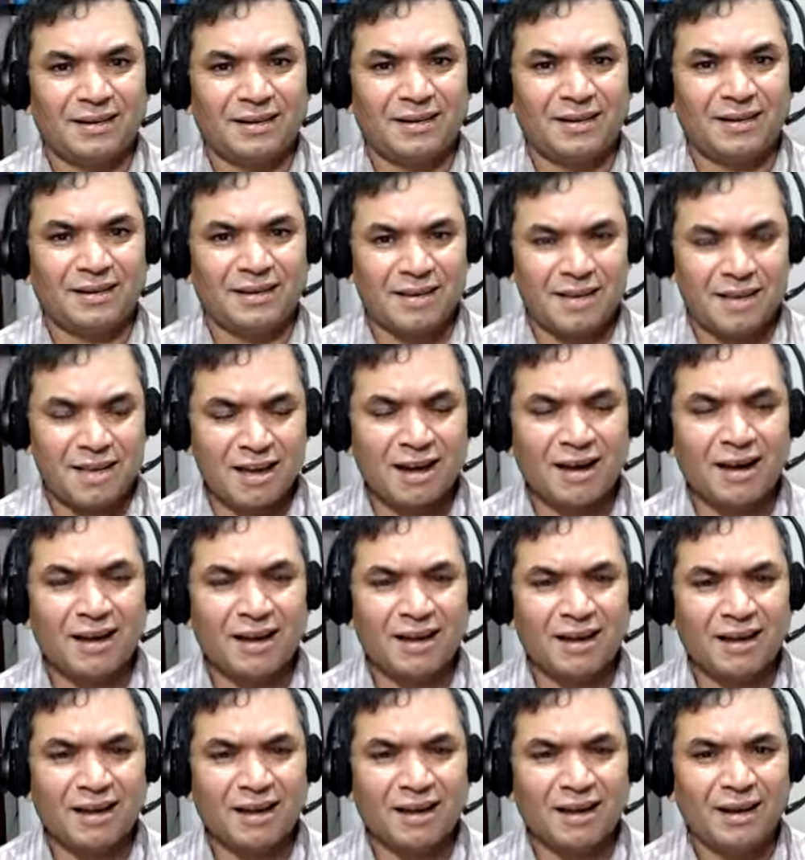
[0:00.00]
Yeah.
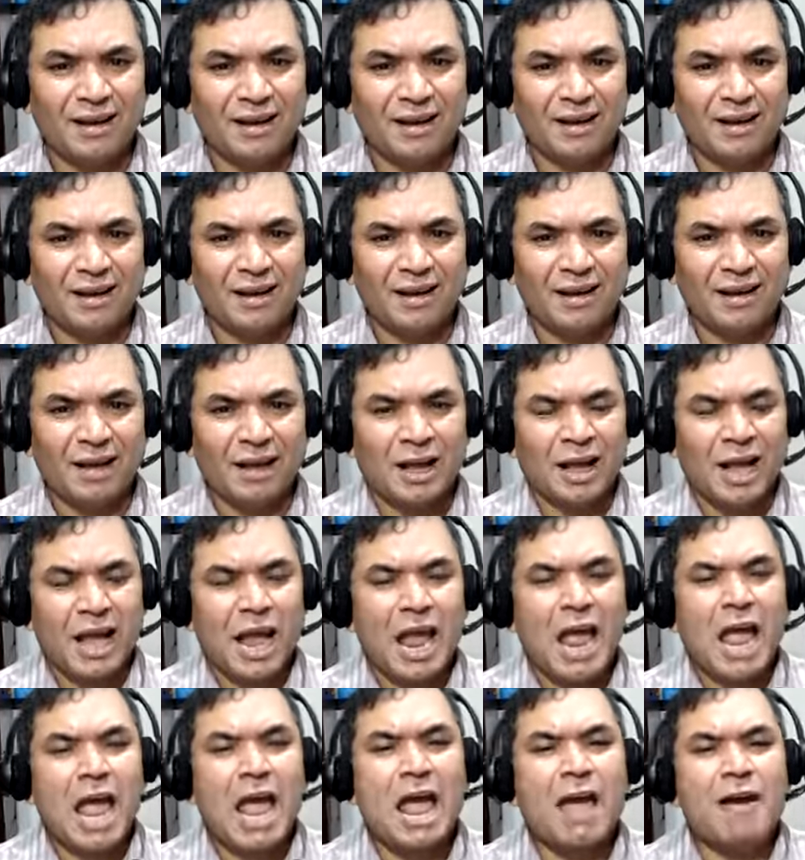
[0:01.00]

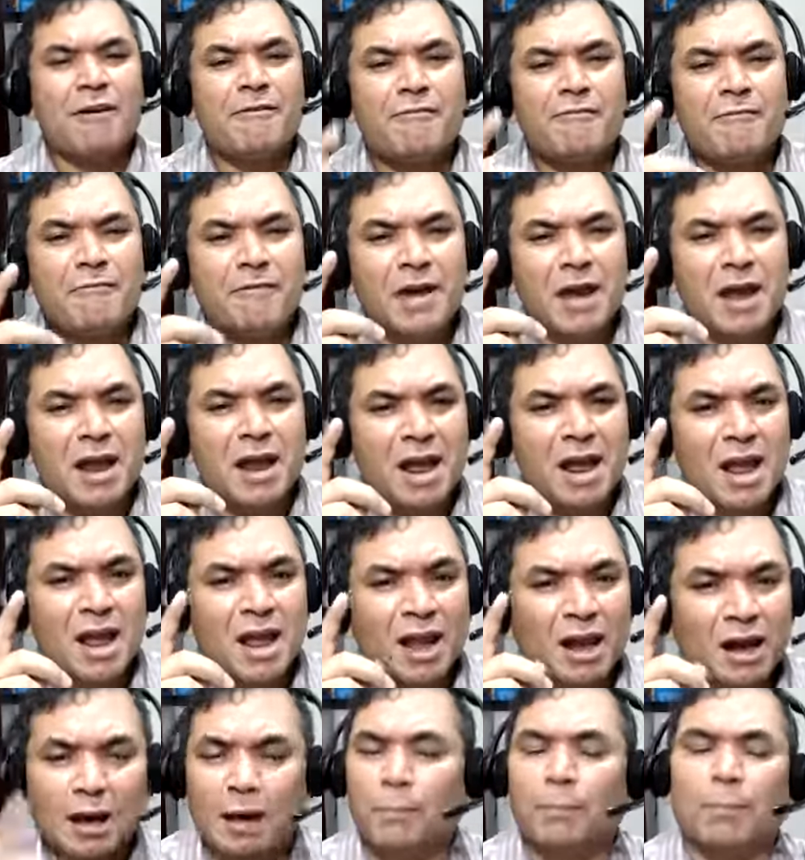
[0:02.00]
Every
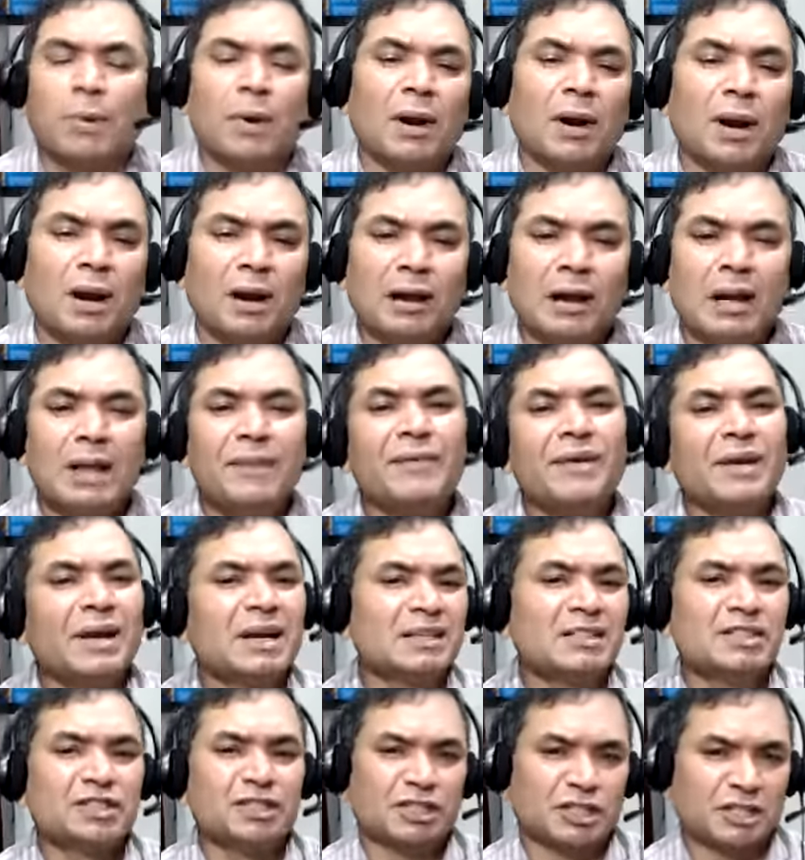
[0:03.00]
couple living
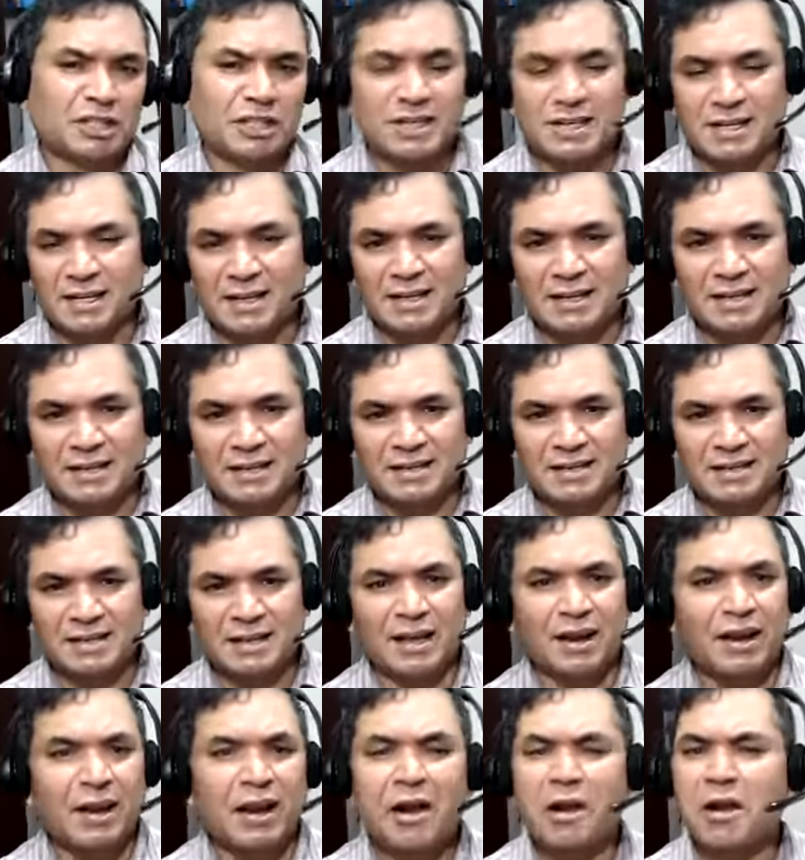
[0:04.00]
in cities
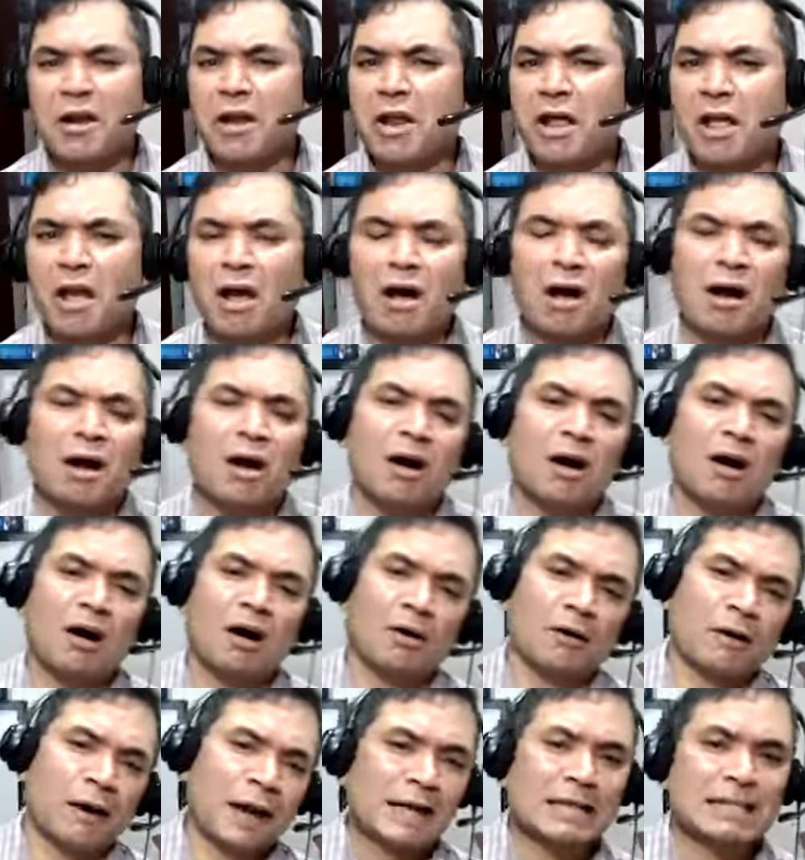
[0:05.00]
in India
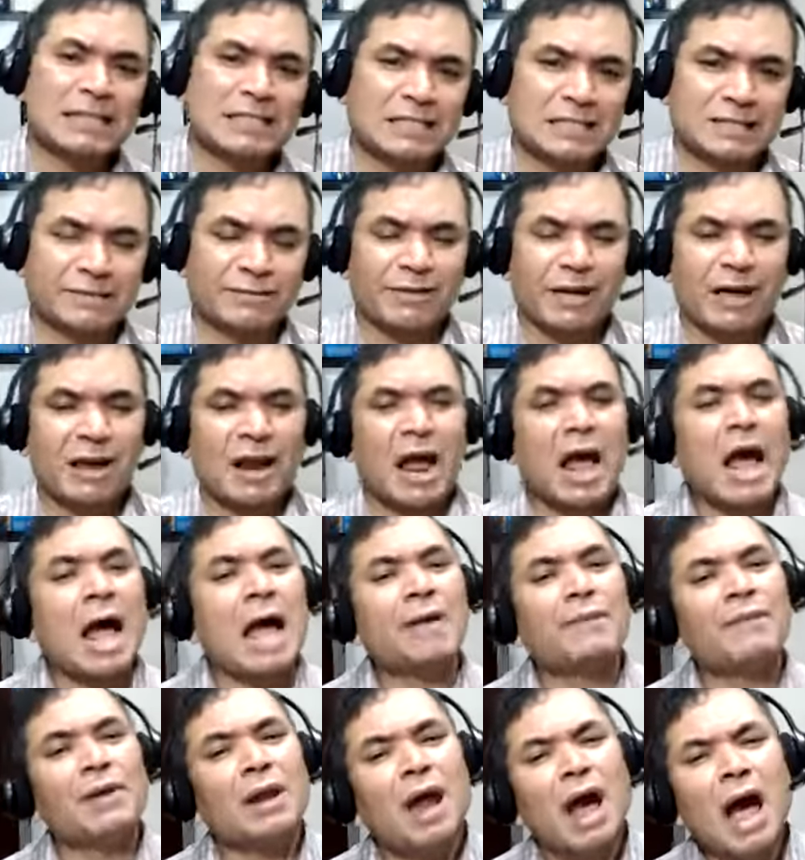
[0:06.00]
or elsewhere,
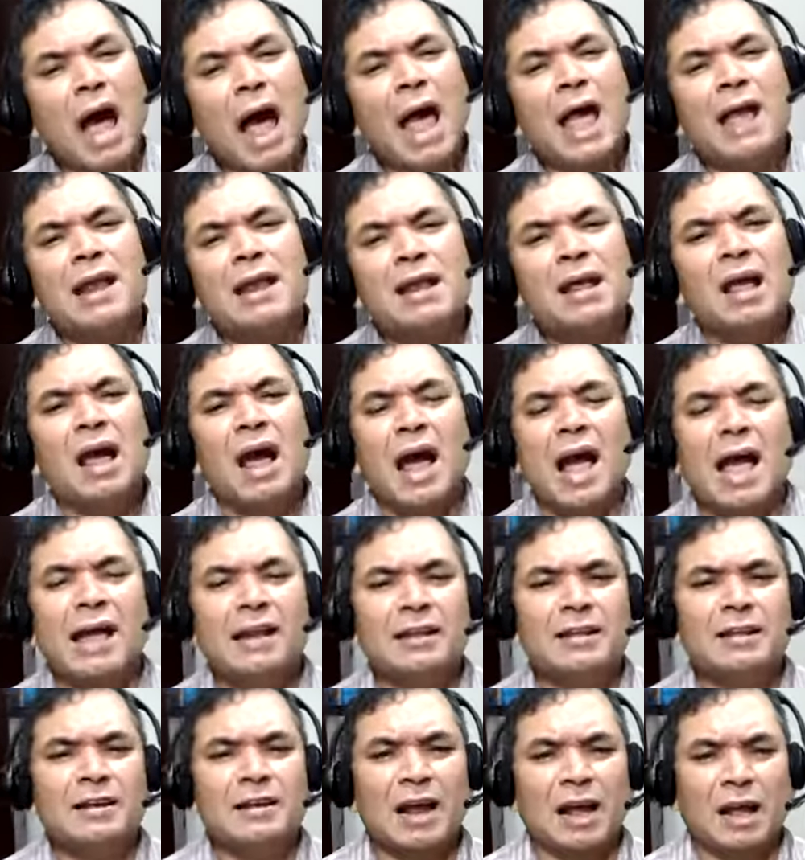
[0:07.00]
I will highly,
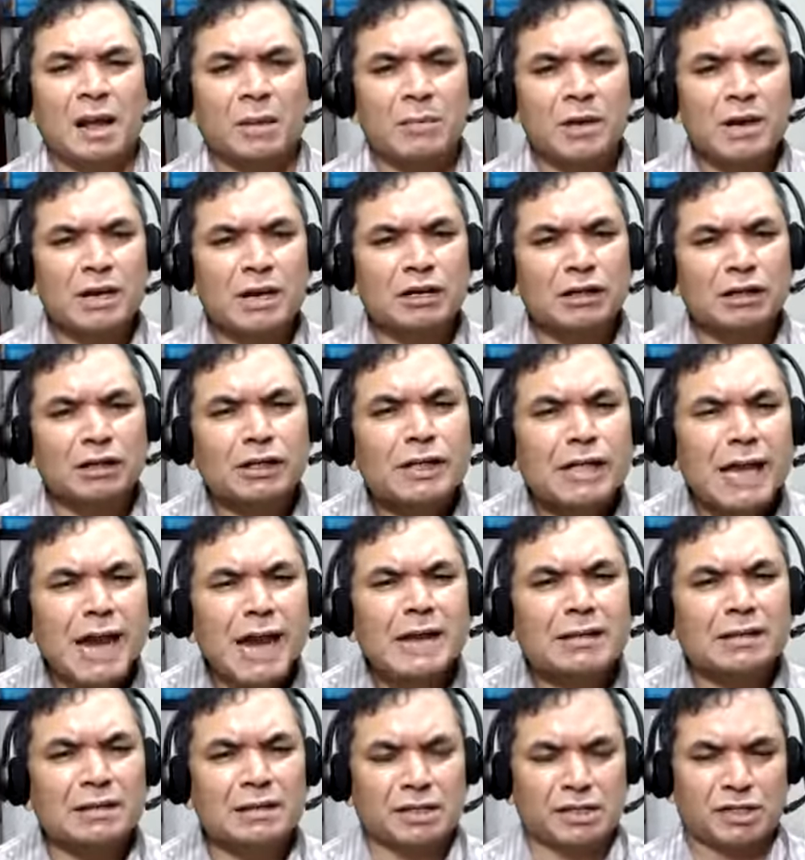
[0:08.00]
highly recommend,
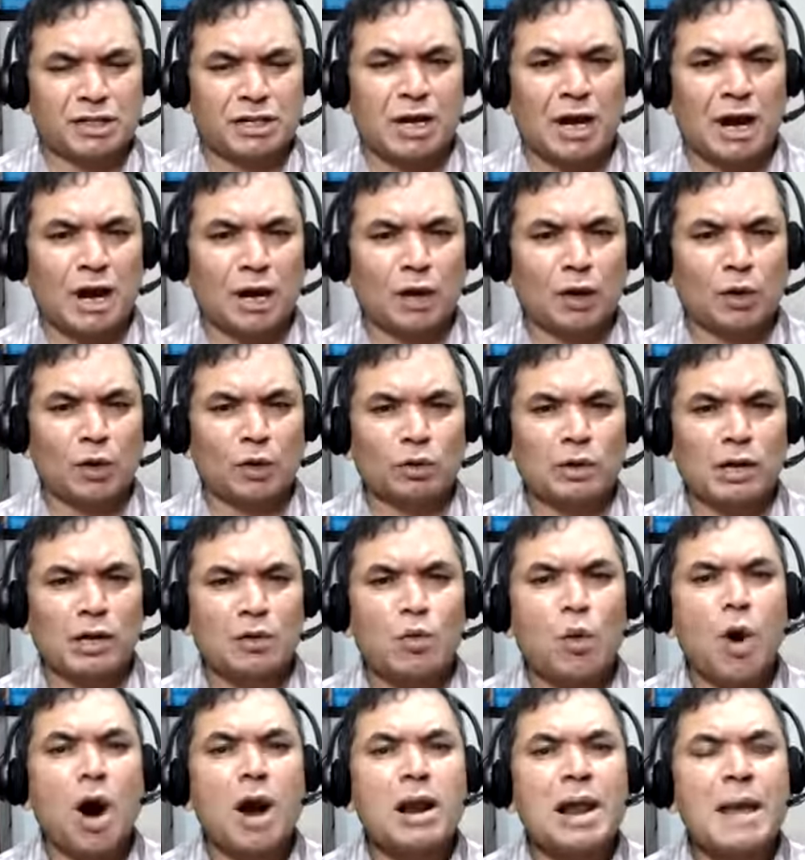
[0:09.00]
create the scenario that
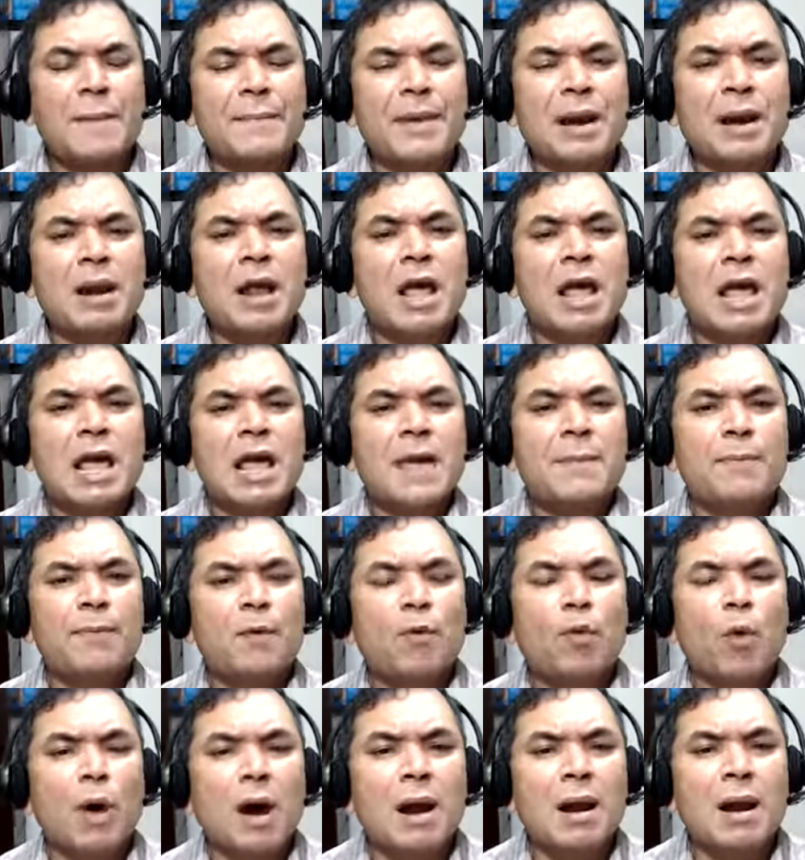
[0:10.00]
what happens if
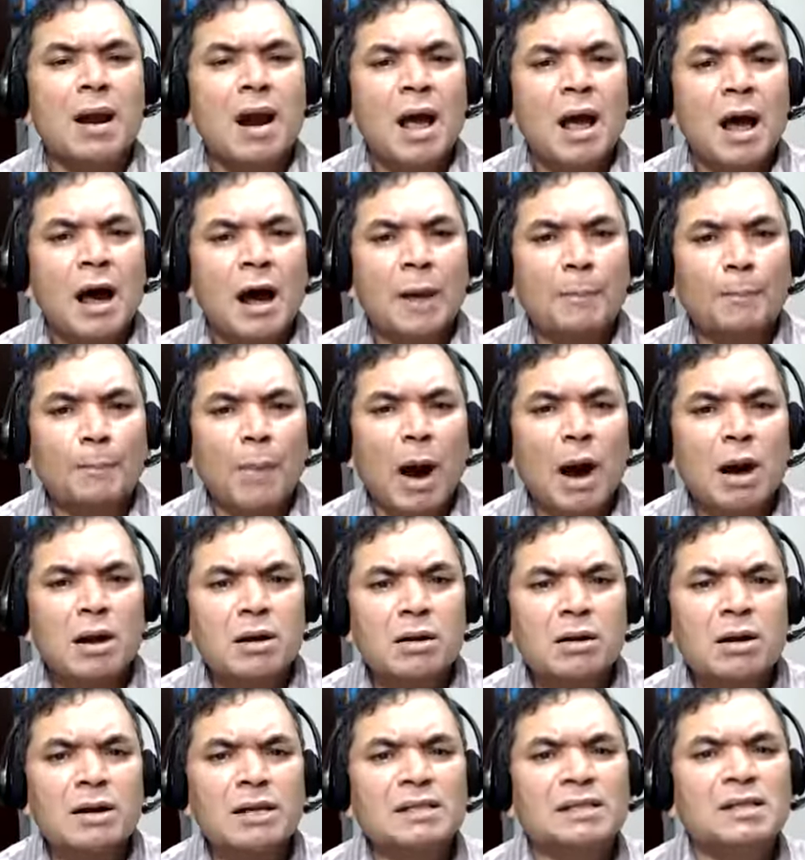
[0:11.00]
one
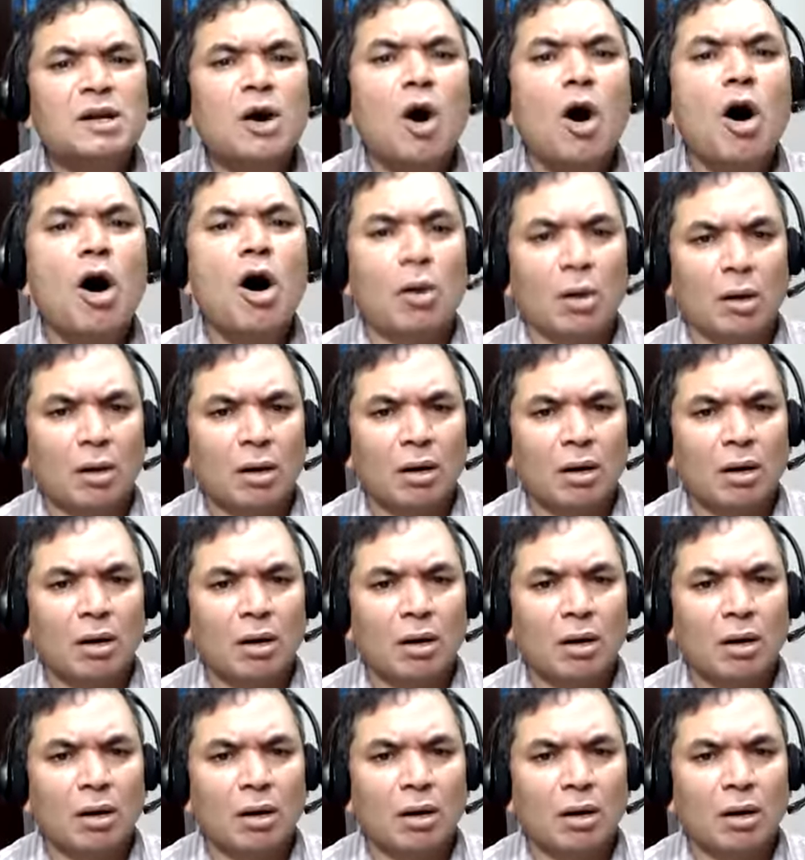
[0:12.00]
partner is gone,